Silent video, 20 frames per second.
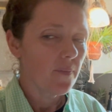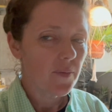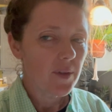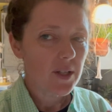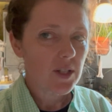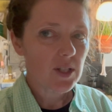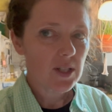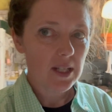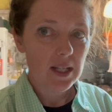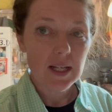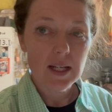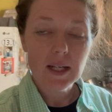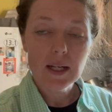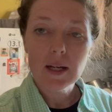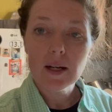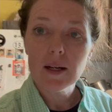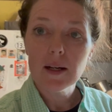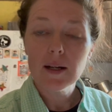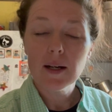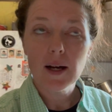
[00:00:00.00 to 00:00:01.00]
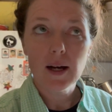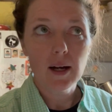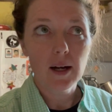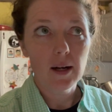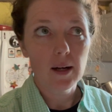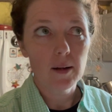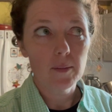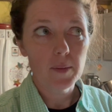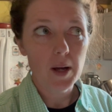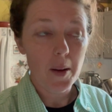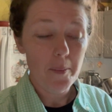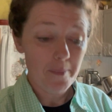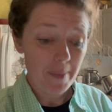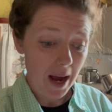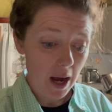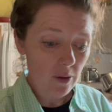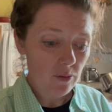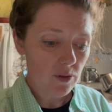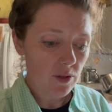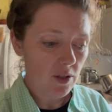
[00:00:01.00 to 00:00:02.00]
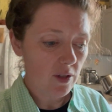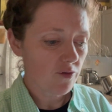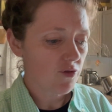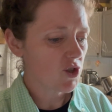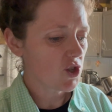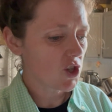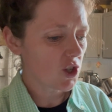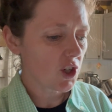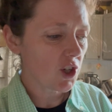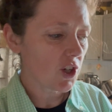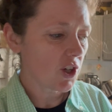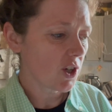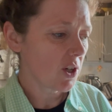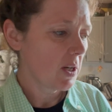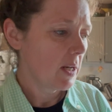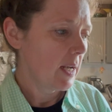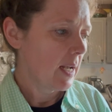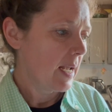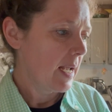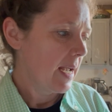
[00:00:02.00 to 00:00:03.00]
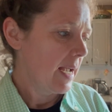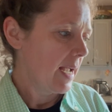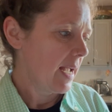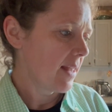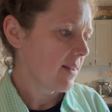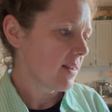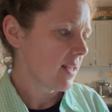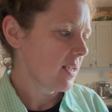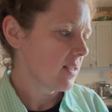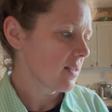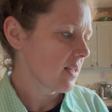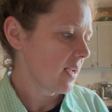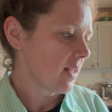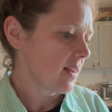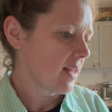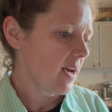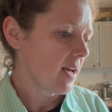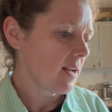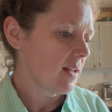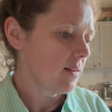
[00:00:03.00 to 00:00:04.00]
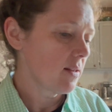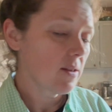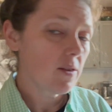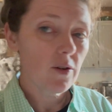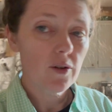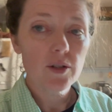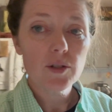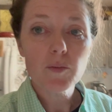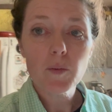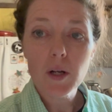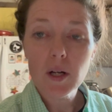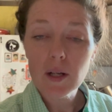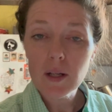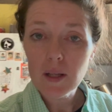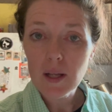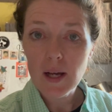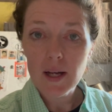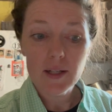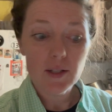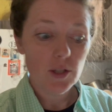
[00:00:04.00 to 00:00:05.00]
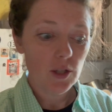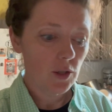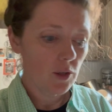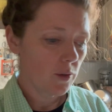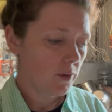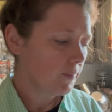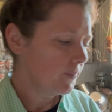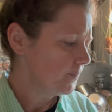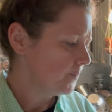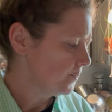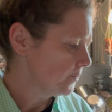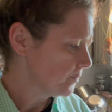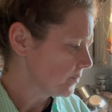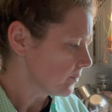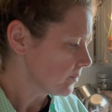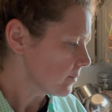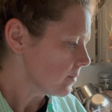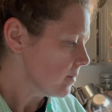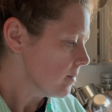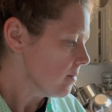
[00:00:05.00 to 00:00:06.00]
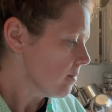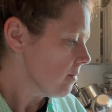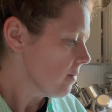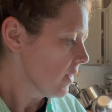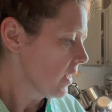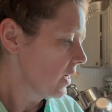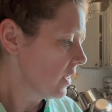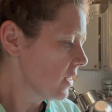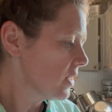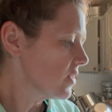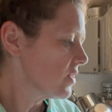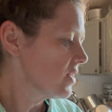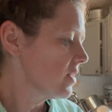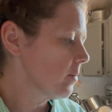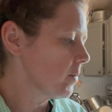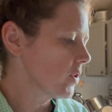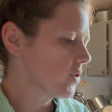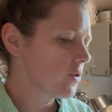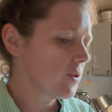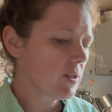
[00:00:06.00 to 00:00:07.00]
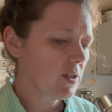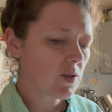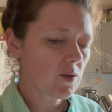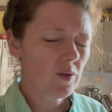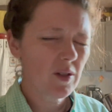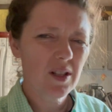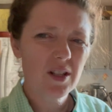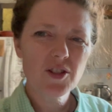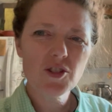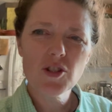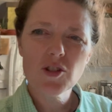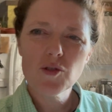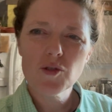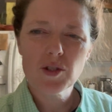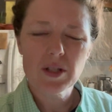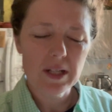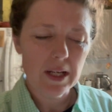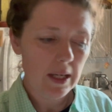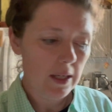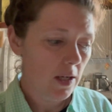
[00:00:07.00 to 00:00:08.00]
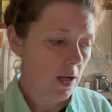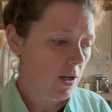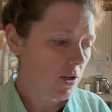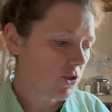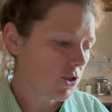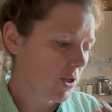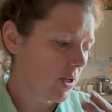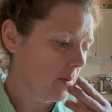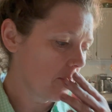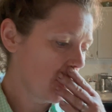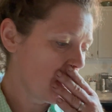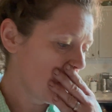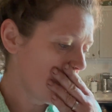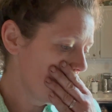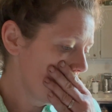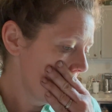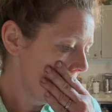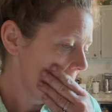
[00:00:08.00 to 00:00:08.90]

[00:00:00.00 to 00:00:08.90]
see amounts of sugar and things like that. And then there is one online too, and it's similar to this one. It does use non-GMO